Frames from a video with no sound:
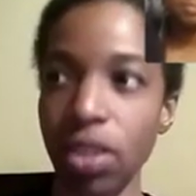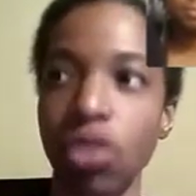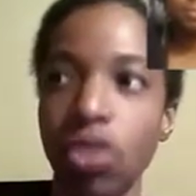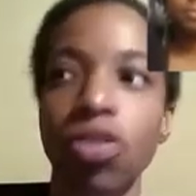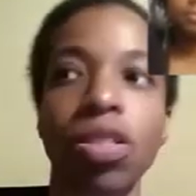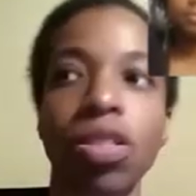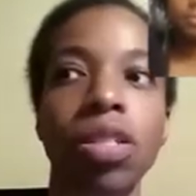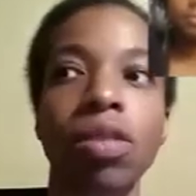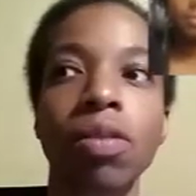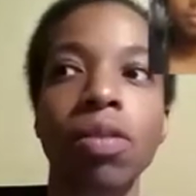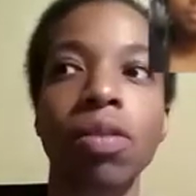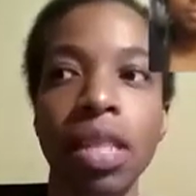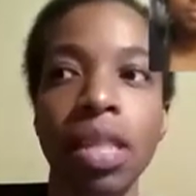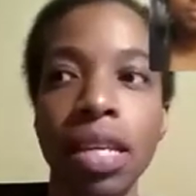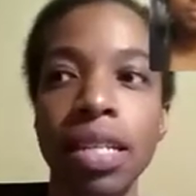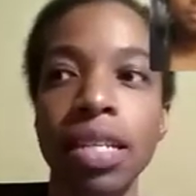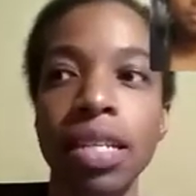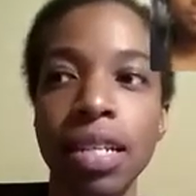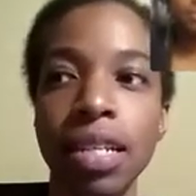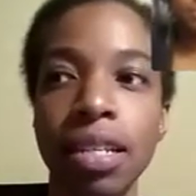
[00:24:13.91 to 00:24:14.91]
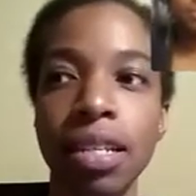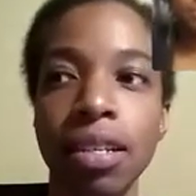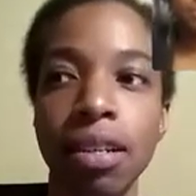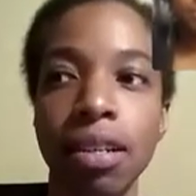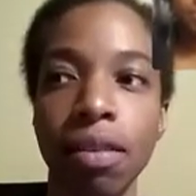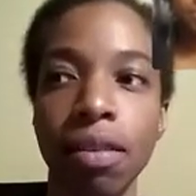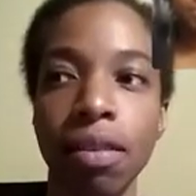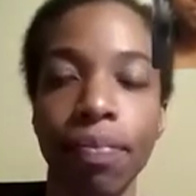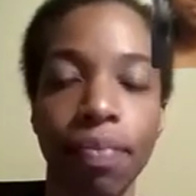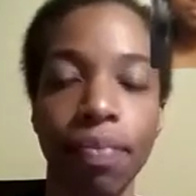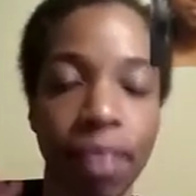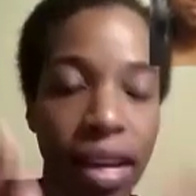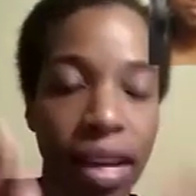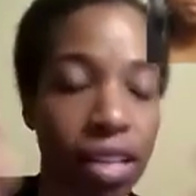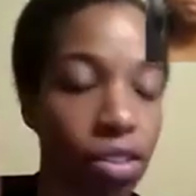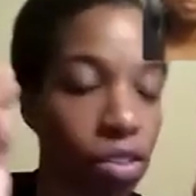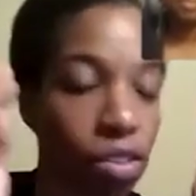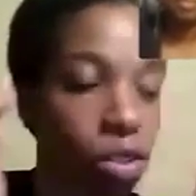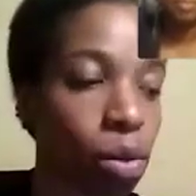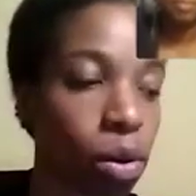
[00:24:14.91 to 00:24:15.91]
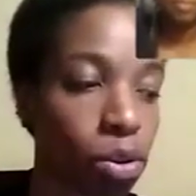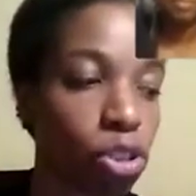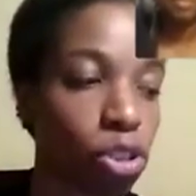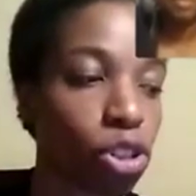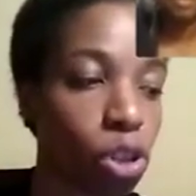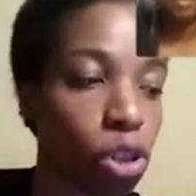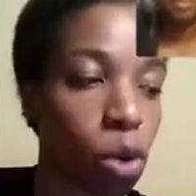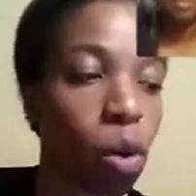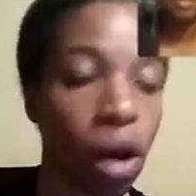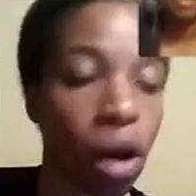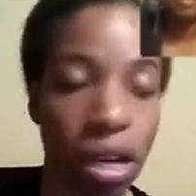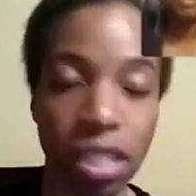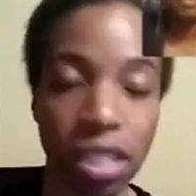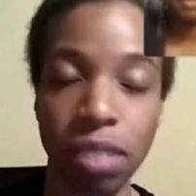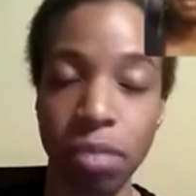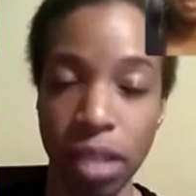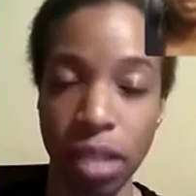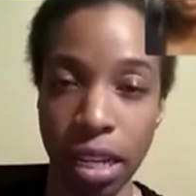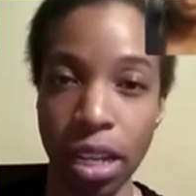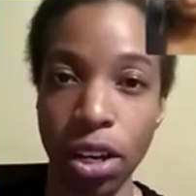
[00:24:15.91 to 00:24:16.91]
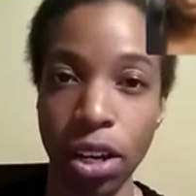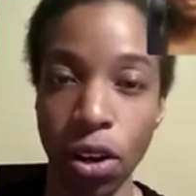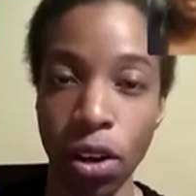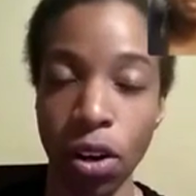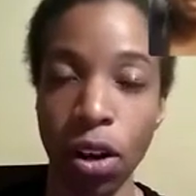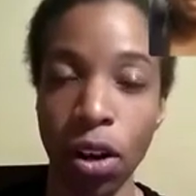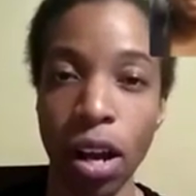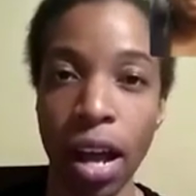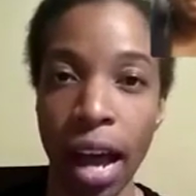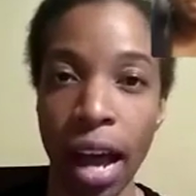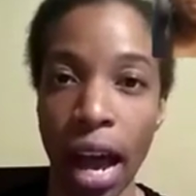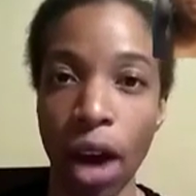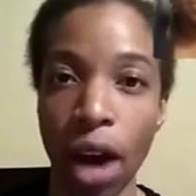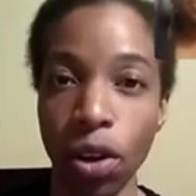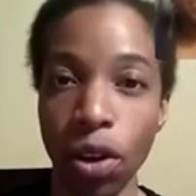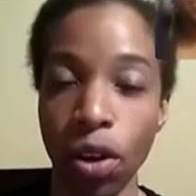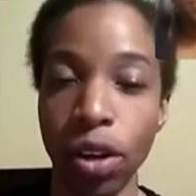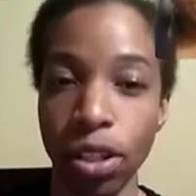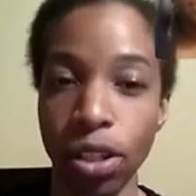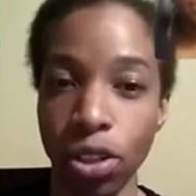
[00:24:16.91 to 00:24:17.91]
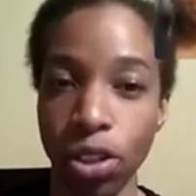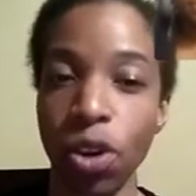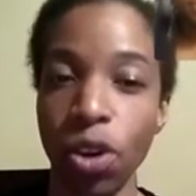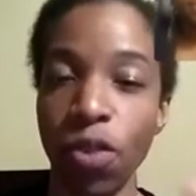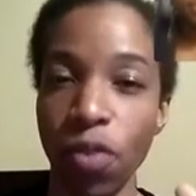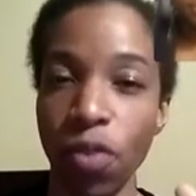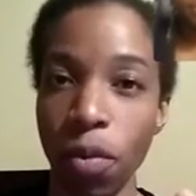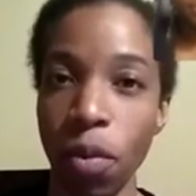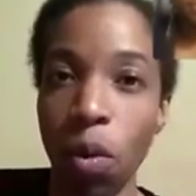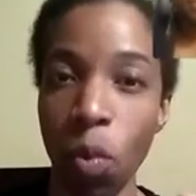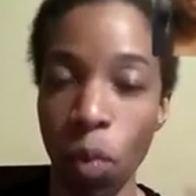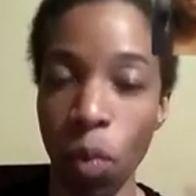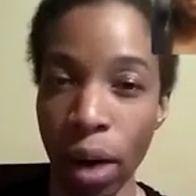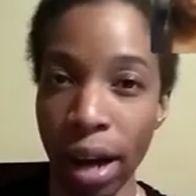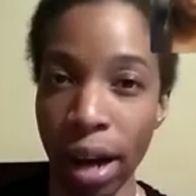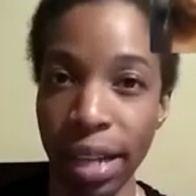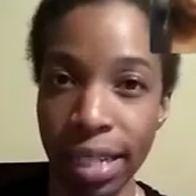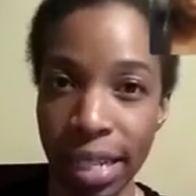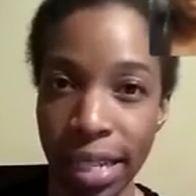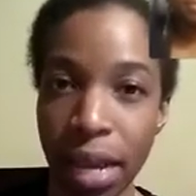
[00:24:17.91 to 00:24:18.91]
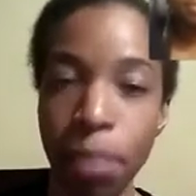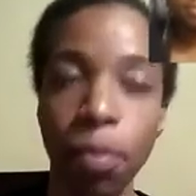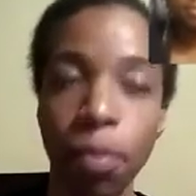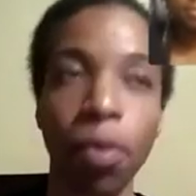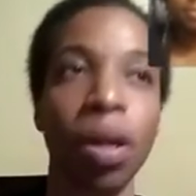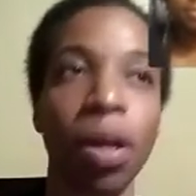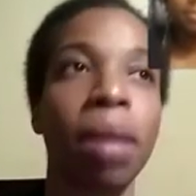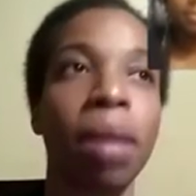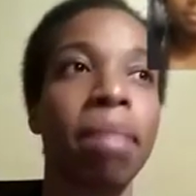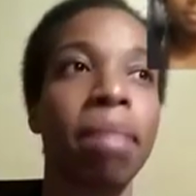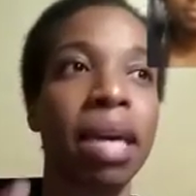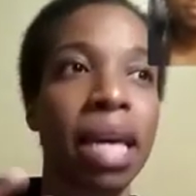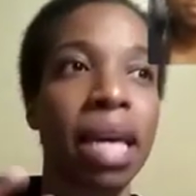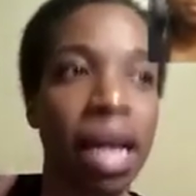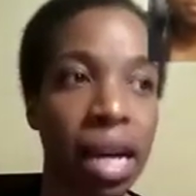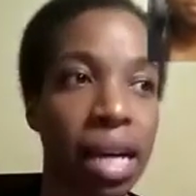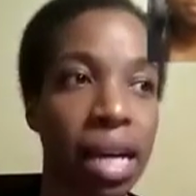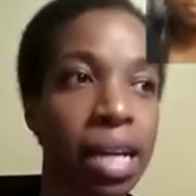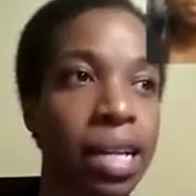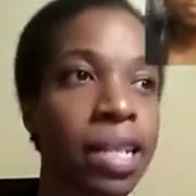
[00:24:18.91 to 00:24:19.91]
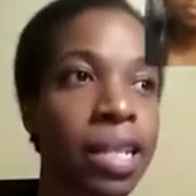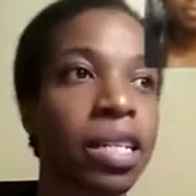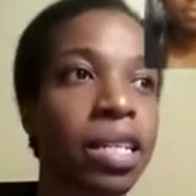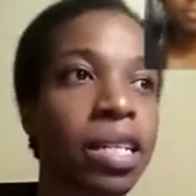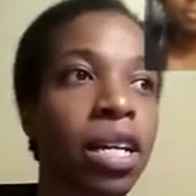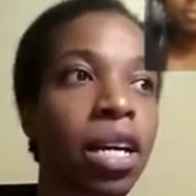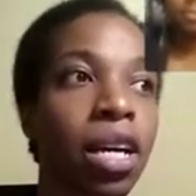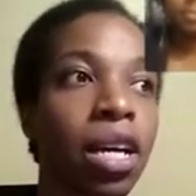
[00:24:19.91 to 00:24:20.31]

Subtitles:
It's just, that's the reason why it was so awesome to hear how you got started from a why standpoint, because